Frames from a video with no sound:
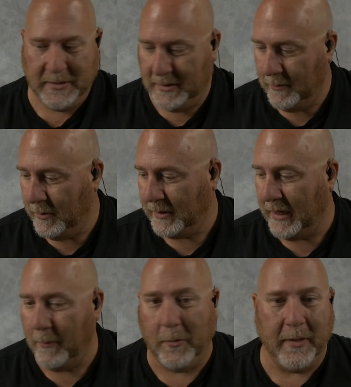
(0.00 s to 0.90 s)
me see what
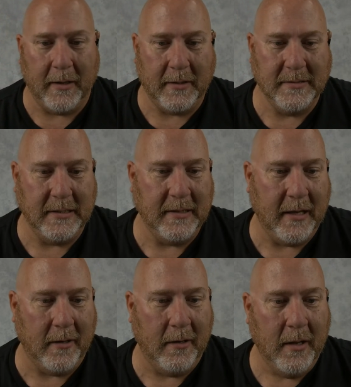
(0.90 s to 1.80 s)
camera that I can see
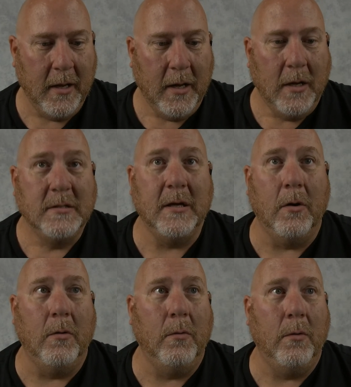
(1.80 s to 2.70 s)
that on.
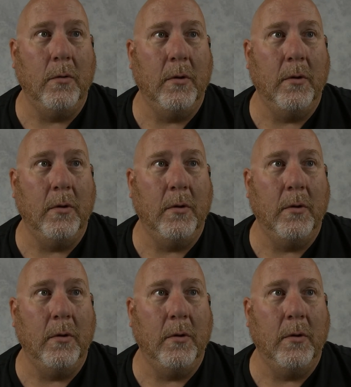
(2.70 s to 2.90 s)
So